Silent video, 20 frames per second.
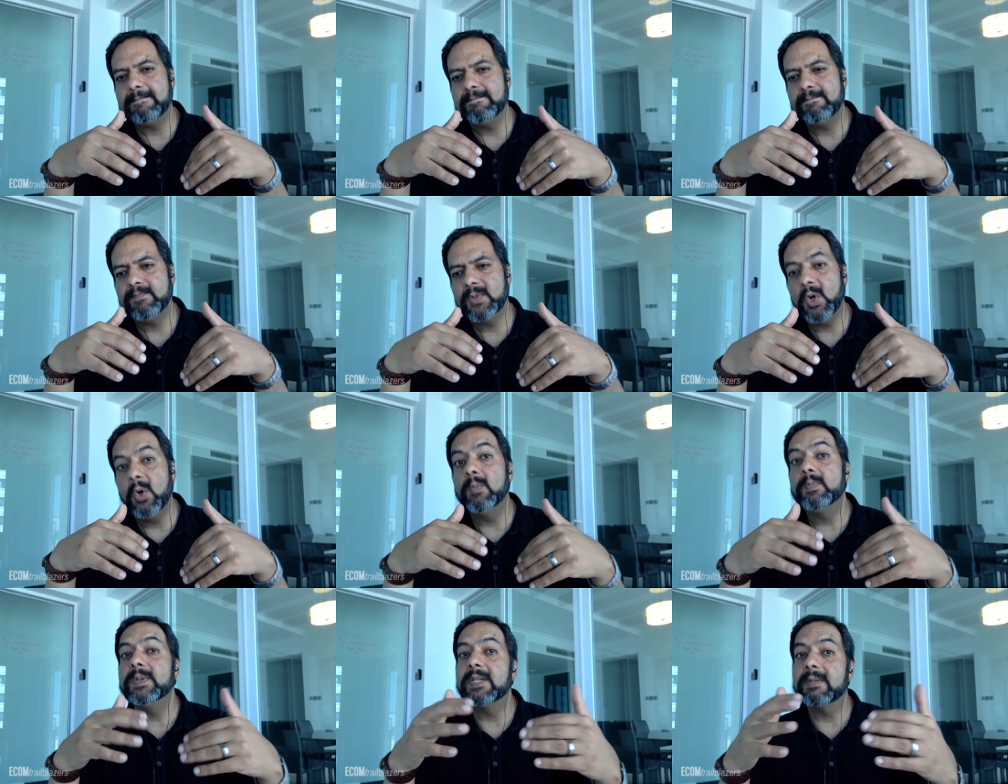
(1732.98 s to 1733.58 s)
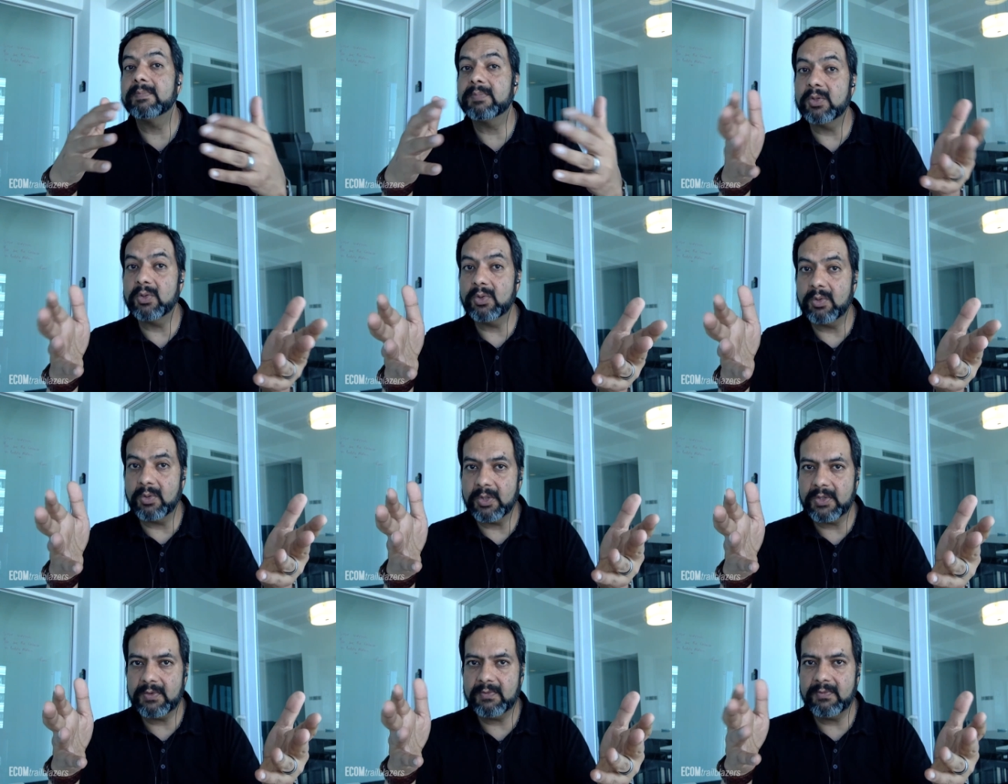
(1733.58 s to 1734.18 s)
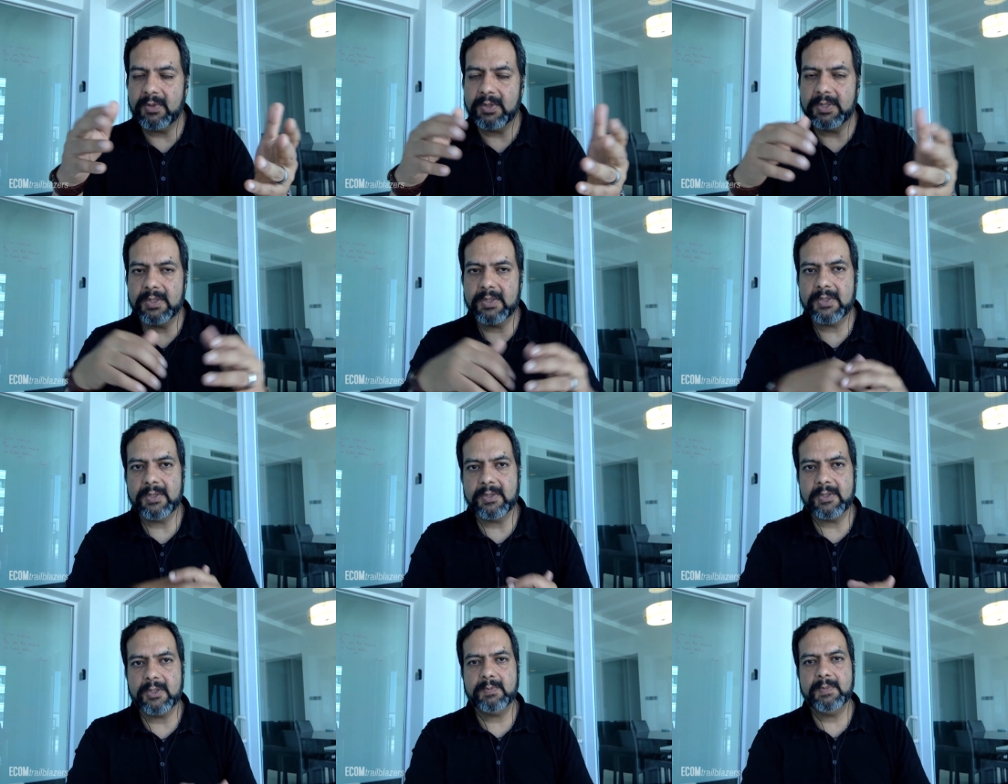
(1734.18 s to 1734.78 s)
open up the doors for you,
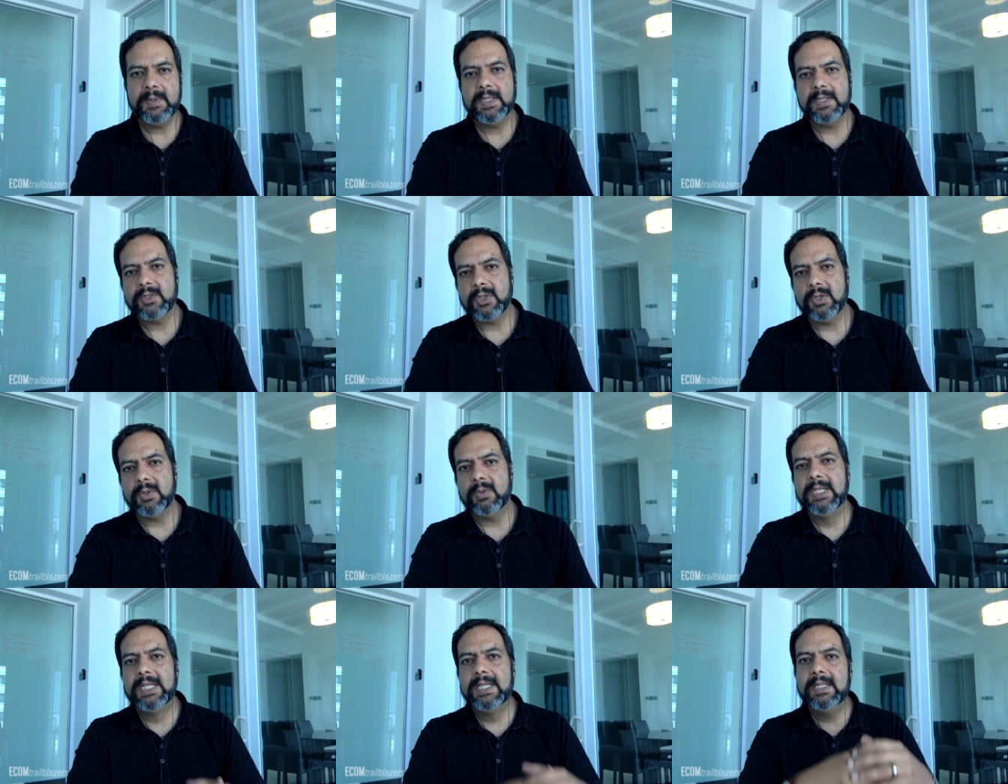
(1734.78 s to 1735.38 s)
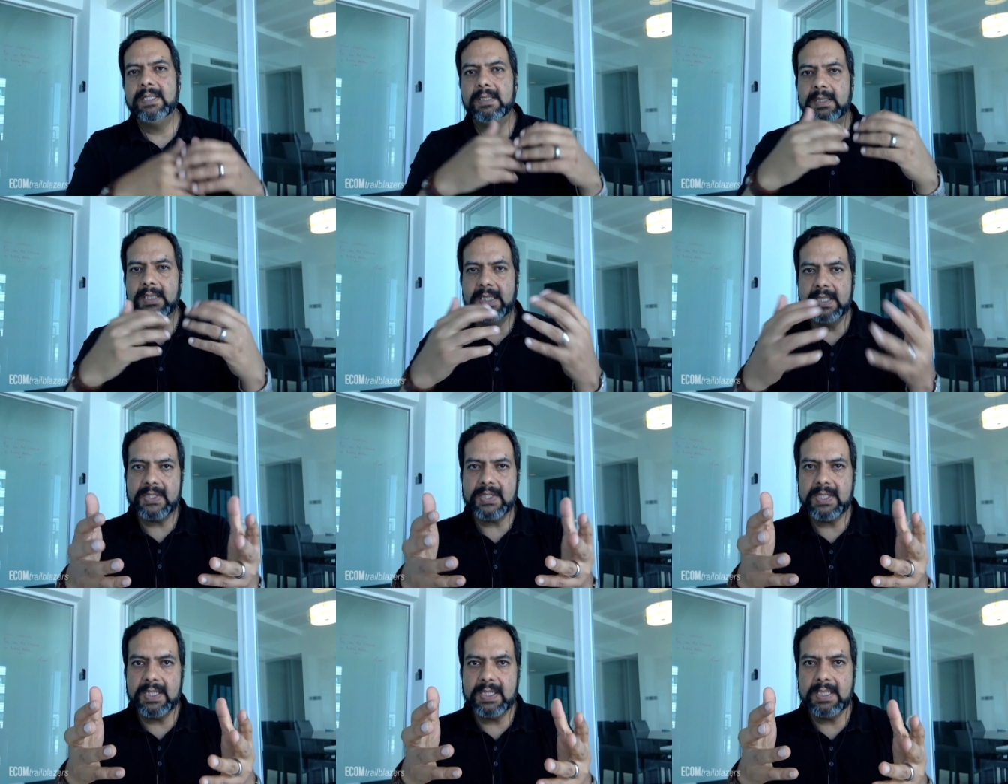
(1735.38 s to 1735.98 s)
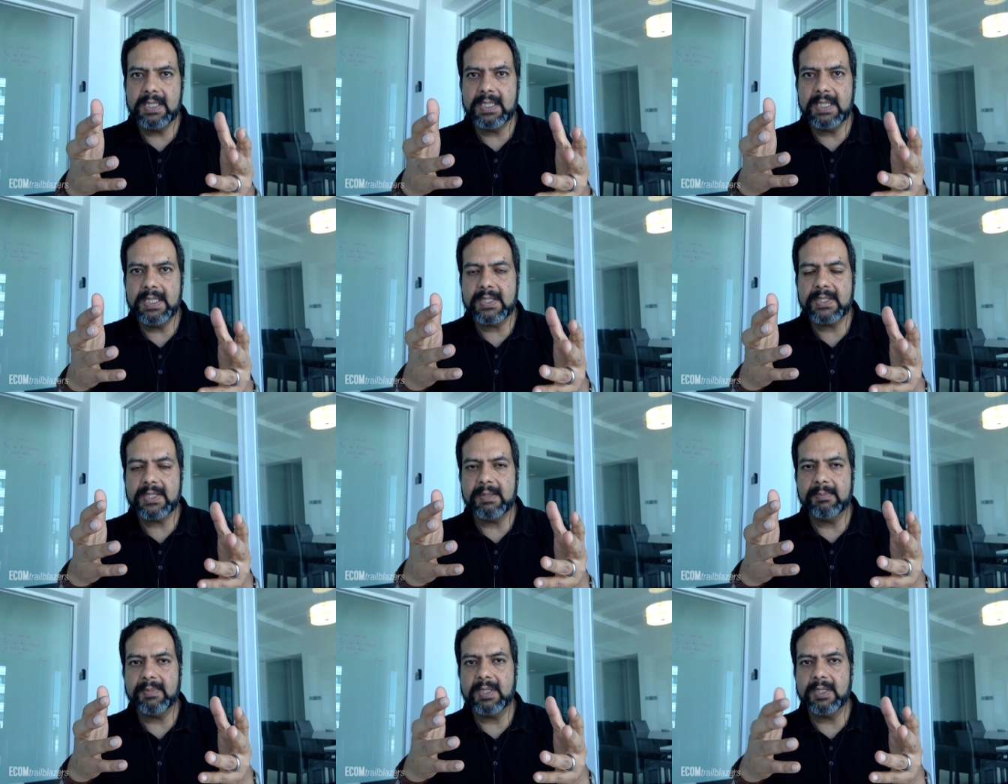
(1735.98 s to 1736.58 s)
so to speak. So listing is
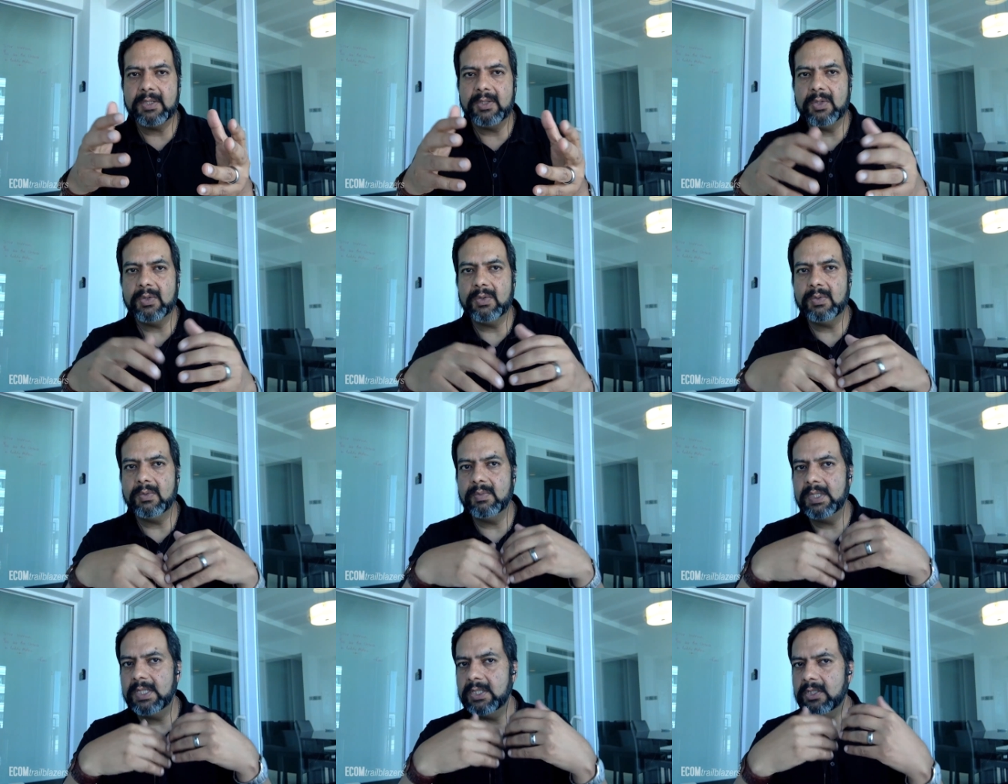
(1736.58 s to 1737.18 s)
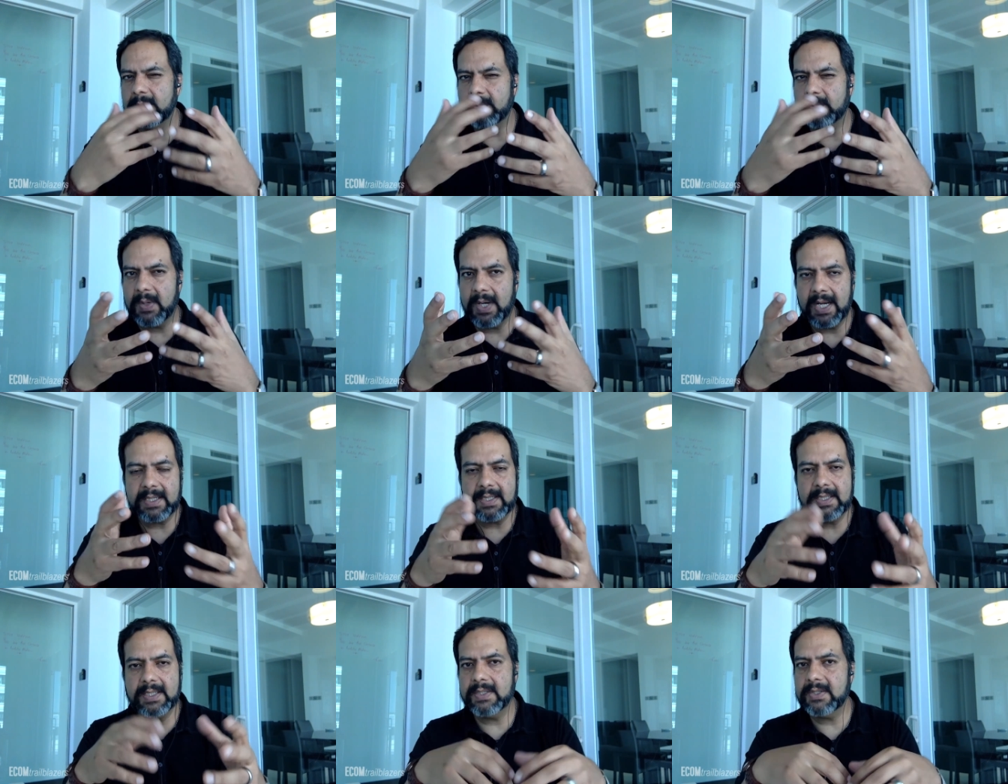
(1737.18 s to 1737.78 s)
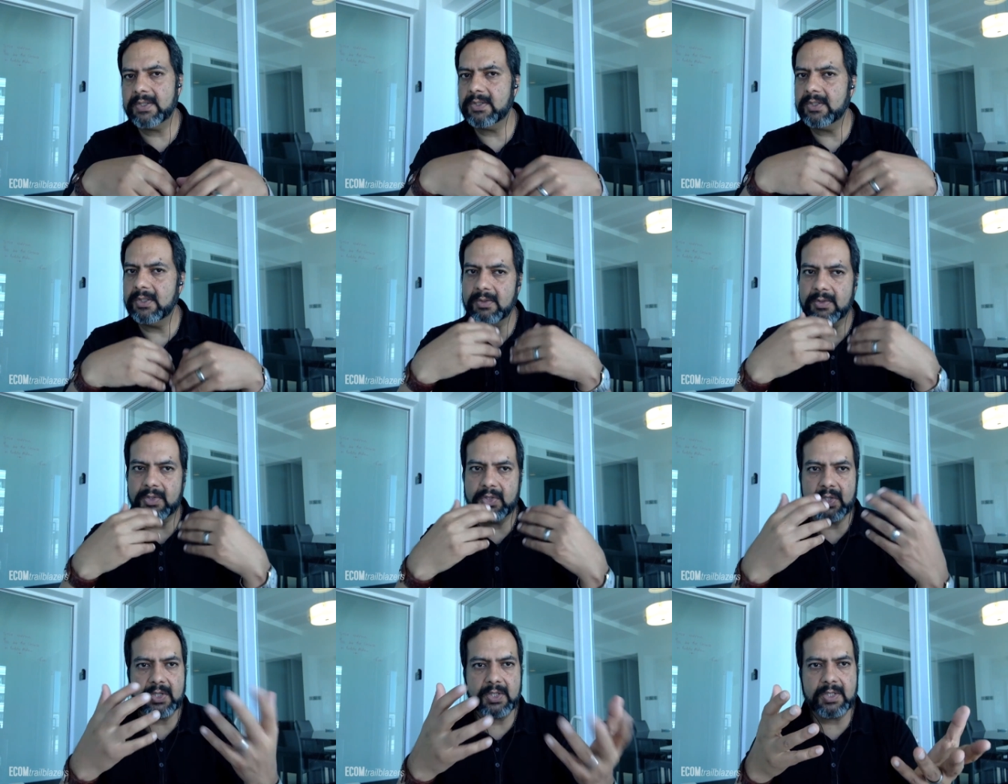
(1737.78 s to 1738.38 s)
something you need to practice.
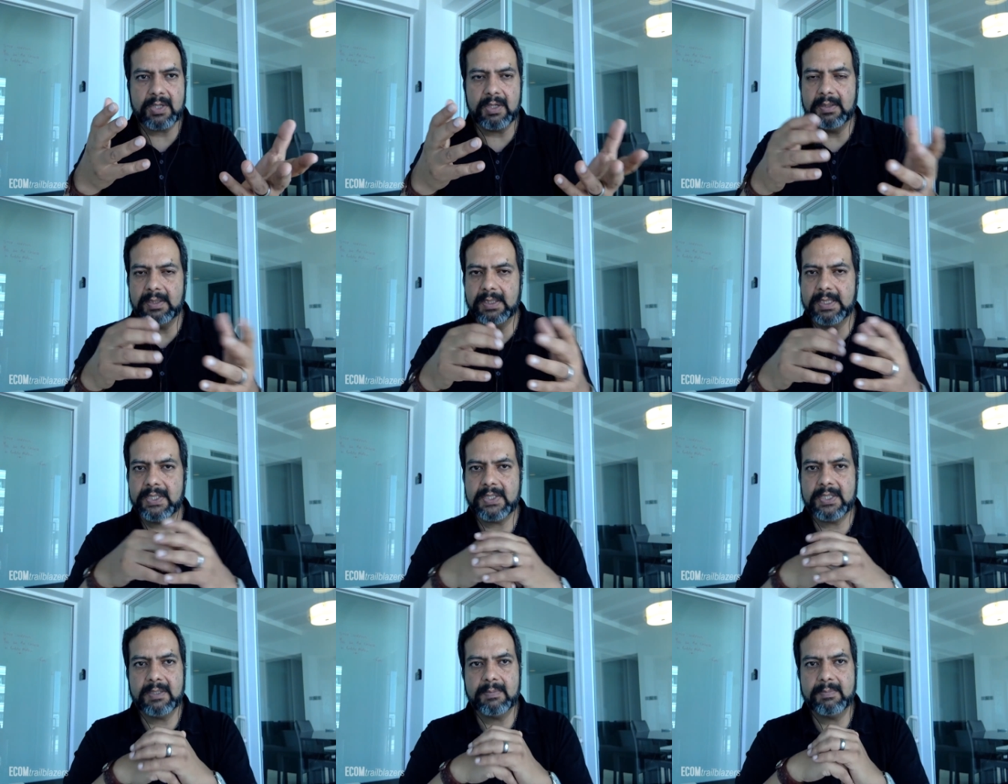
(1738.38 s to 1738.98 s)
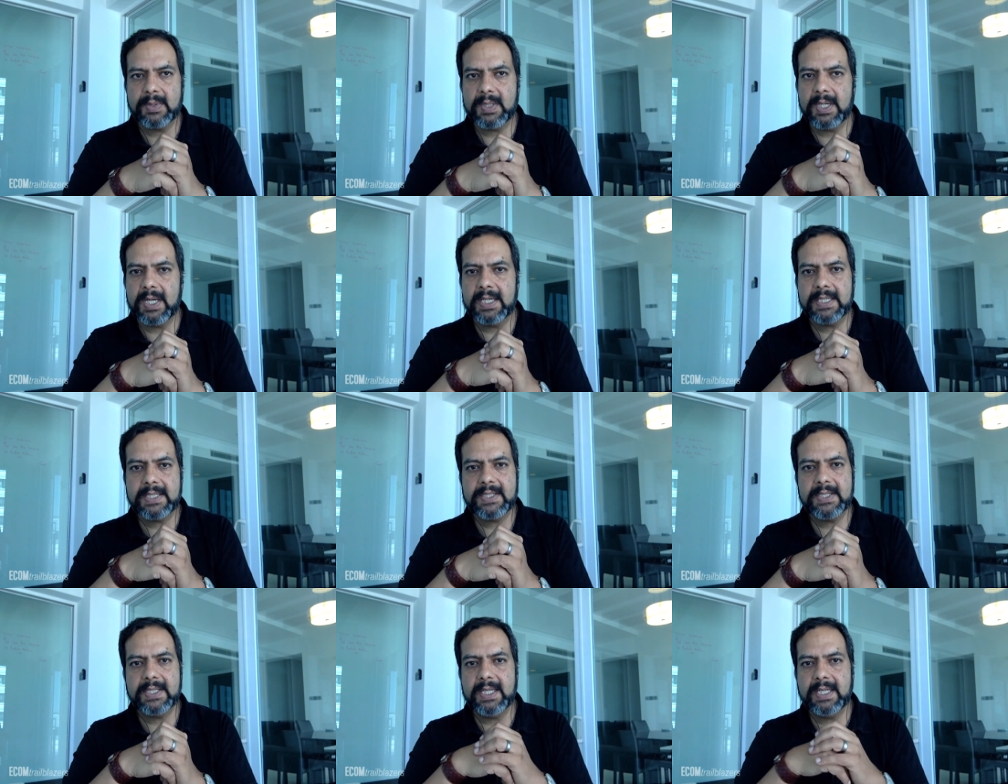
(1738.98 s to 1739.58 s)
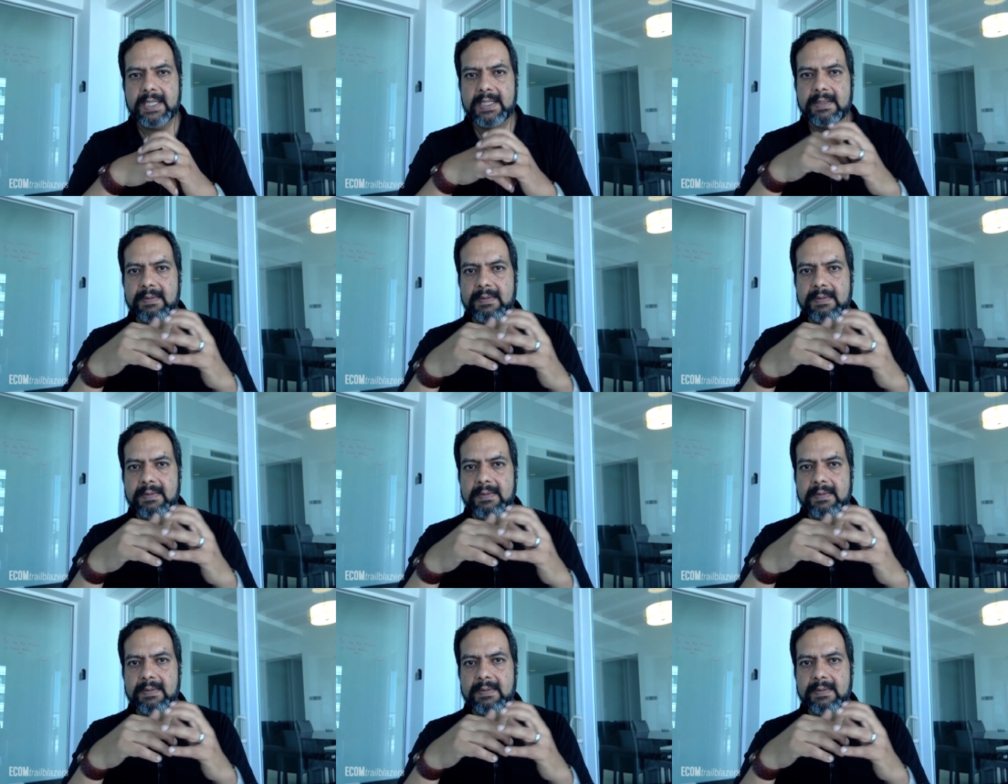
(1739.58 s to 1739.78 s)
Just start listing products and